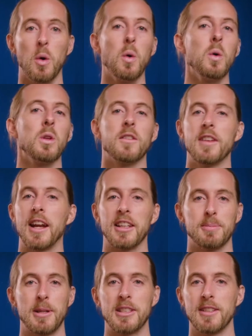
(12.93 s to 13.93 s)
all of that
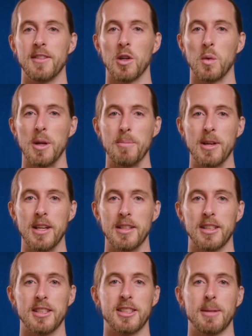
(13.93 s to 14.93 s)
expensive
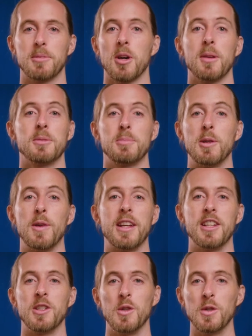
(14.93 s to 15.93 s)
equipment can sometimes be
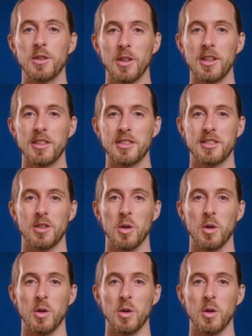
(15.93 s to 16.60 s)
rendered useless,